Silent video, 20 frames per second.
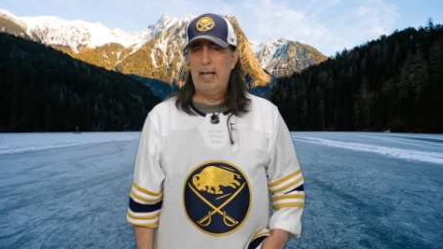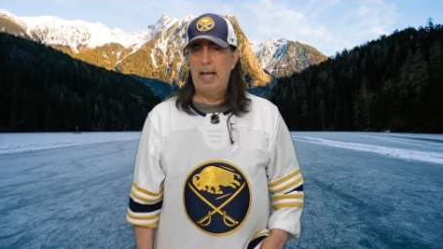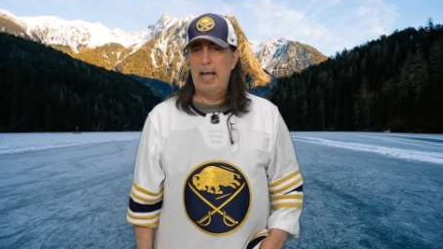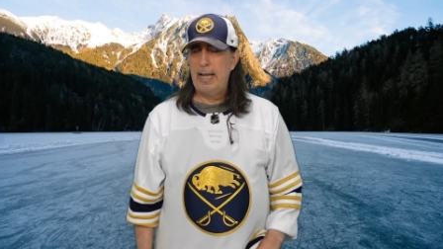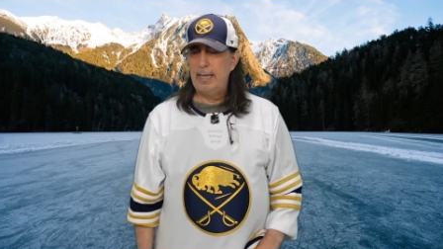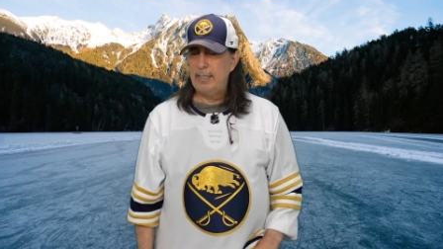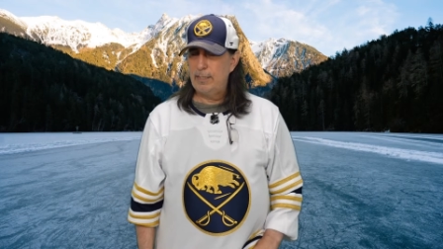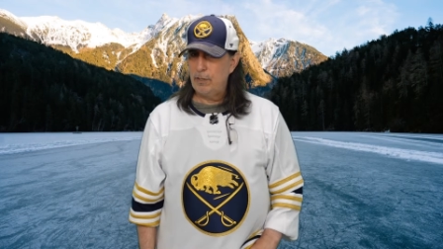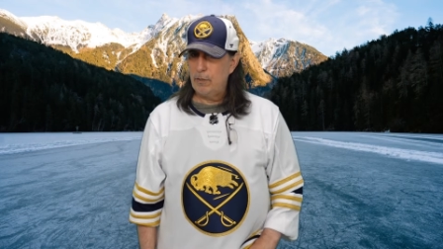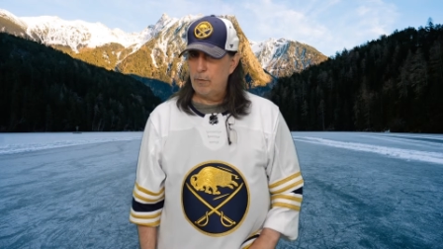
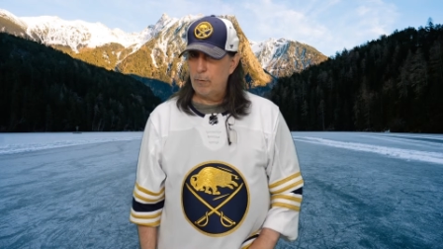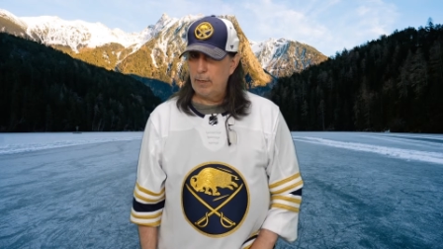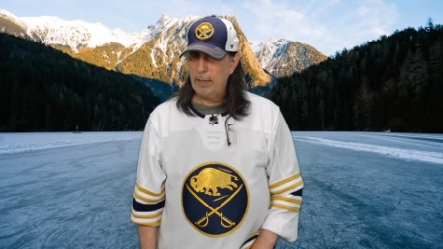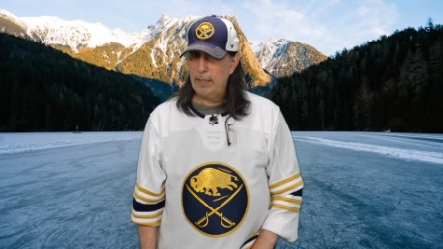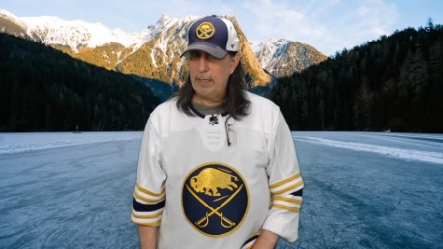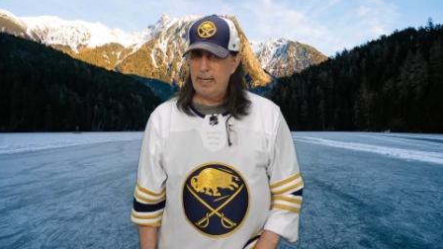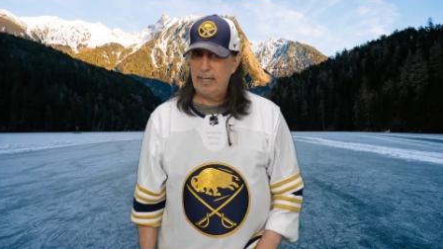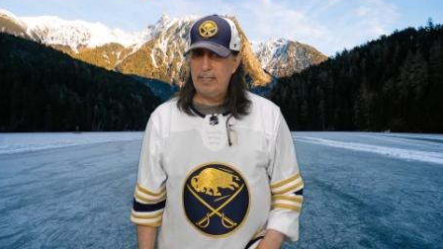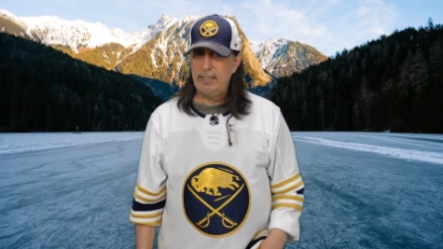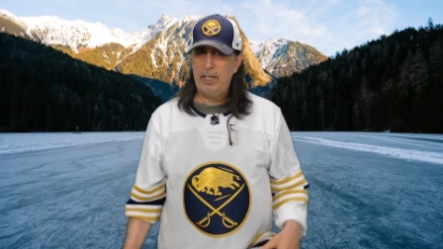as an
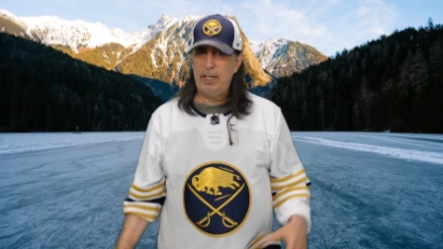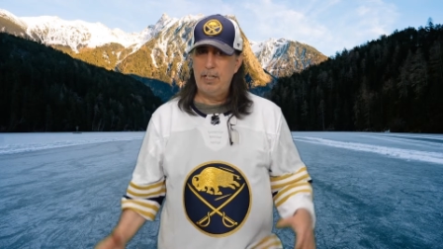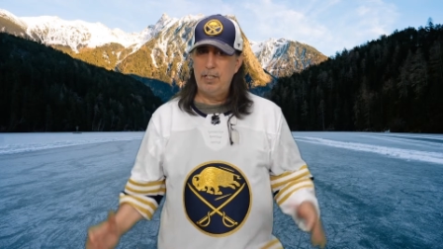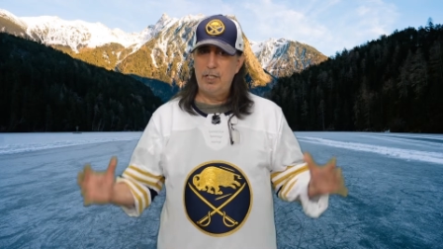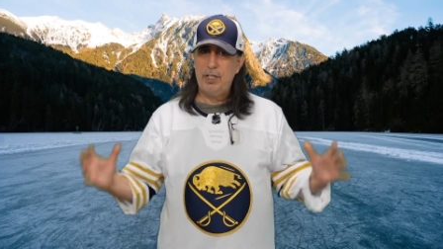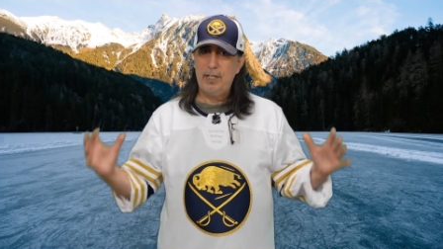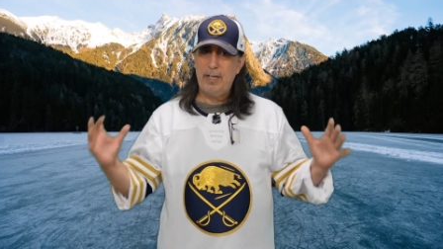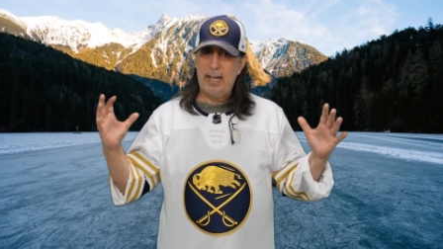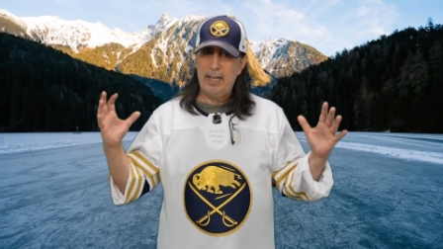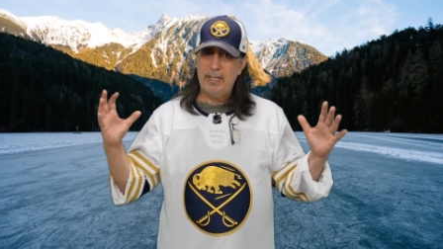
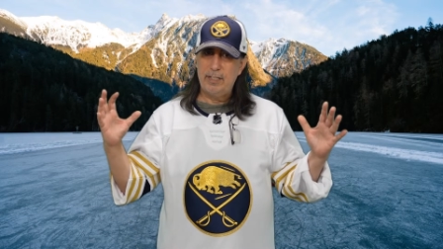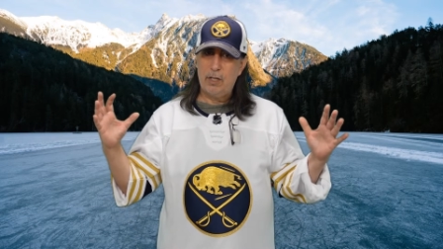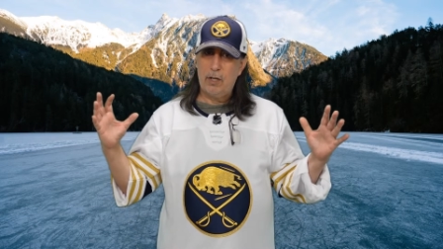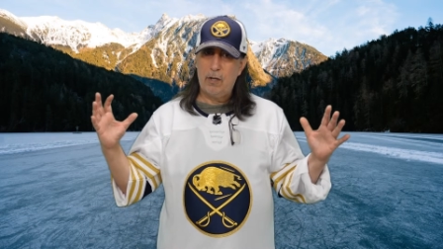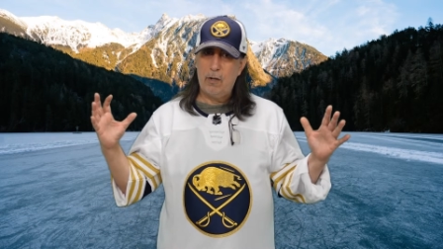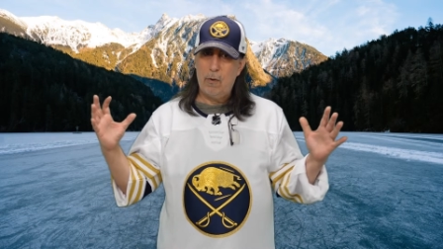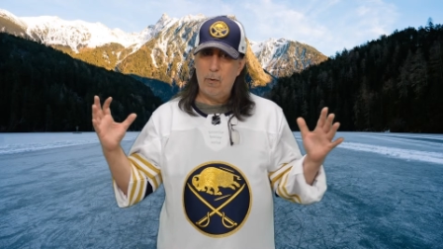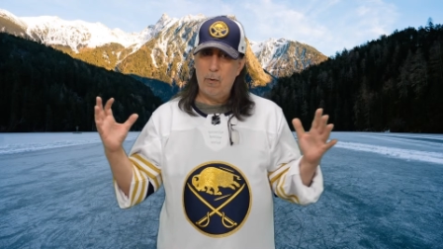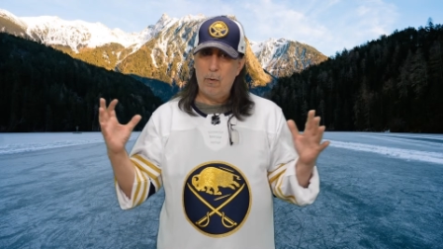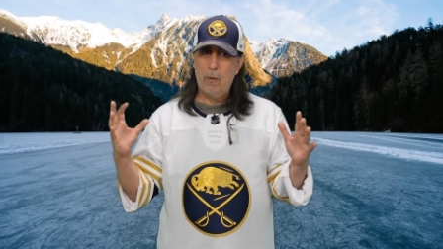organization, as a
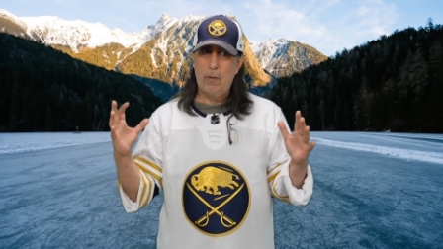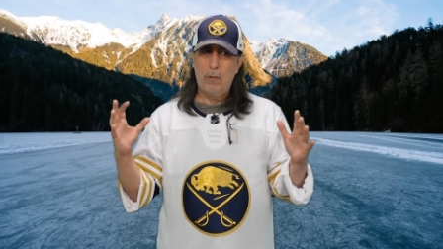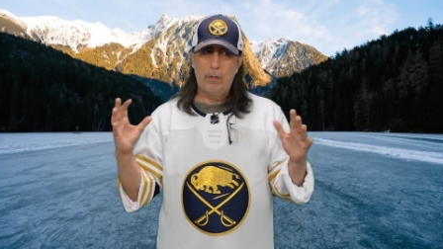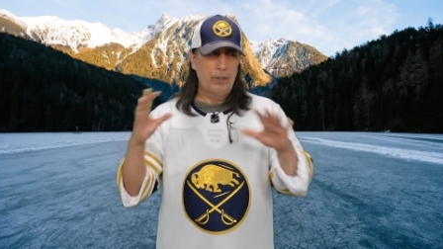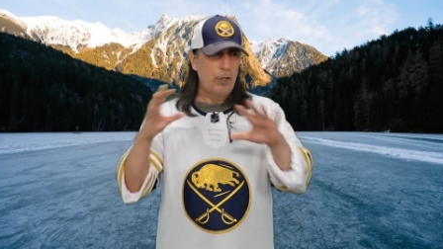whole,